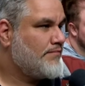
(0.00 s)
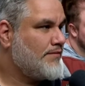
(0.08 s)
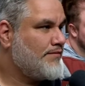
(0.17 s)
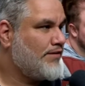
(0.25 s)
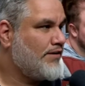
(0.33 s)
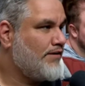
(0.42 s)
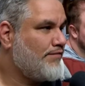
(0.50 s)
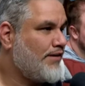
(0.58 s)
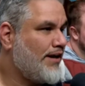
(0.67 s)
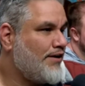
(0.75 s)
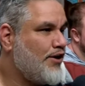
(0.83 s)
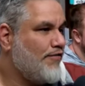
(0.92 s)
for for
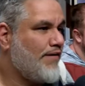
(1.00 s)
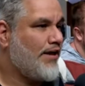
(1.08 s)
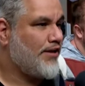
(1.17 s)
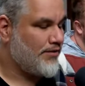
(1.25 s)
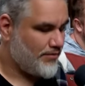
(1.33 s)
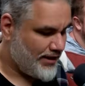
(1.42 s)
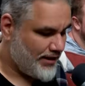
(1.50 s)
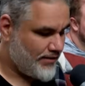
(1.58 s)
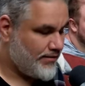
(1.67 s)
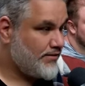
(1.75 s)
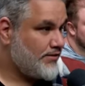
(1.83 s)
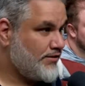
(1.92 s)
like no value, like
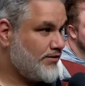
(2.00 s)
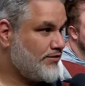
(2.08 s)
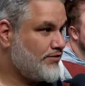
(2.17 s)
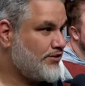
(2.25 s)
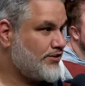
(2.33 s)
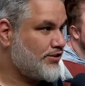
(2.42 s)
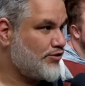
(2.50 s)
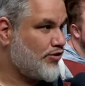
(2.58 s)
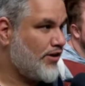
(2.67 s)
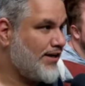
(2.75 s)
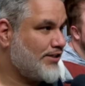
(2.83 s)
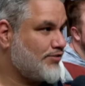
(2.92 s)
just to draw
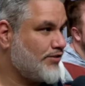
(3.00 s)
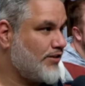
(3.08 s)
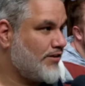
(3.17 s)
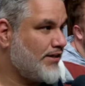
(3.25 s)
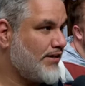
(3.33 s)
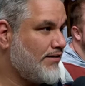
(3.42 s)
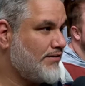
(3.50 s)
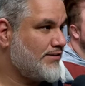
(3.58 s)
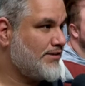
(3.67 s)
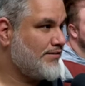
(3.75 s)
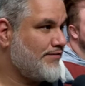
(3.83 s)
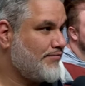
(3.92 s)
an extra card here and
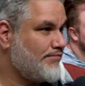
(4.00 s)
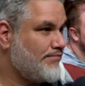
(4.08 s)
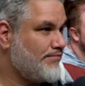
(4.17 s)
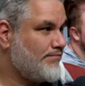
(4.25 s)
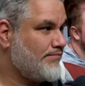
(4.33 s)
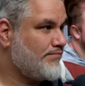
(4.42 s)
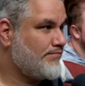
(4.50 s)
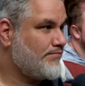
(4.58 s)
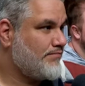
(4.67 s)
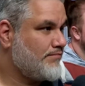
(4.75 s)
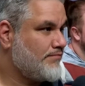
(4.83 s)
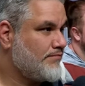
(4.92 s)
see if. Explore.
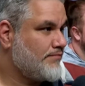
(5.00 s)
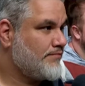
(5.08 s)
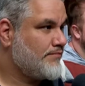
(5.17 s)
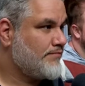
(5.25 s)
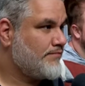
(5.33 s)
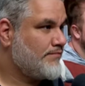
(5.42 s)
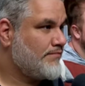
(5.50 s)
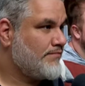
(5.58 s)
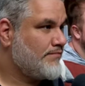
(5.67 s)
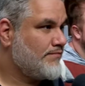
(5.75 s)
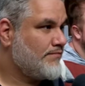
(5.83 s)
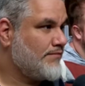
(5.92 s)

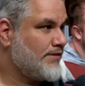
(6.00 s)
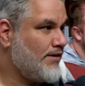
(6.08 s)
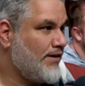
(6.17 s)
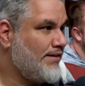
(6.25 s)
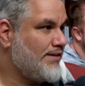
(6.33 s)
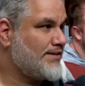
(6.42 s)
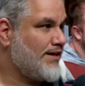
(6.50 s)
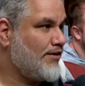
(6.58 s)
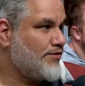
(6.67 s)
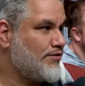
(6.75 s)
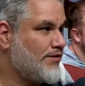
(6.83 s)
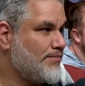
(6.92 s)
Oh, yeah, and this guy
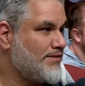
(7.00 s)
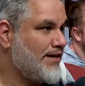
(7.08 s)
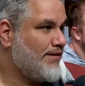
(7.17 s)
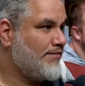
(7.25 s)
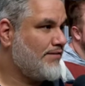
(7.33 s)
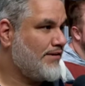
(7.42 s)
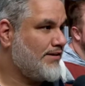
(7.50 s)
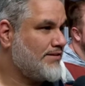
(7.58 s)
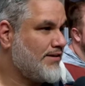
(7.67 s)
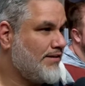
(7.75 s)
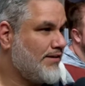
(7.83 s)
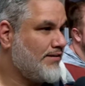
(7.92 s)
also comes down and does
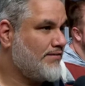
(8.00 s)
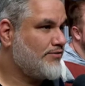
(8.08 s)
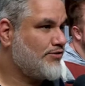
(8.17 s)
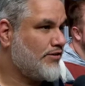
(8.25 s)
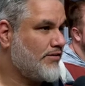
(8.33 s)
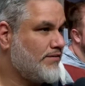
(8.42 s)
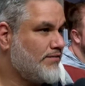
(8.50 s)
nothing. Sure.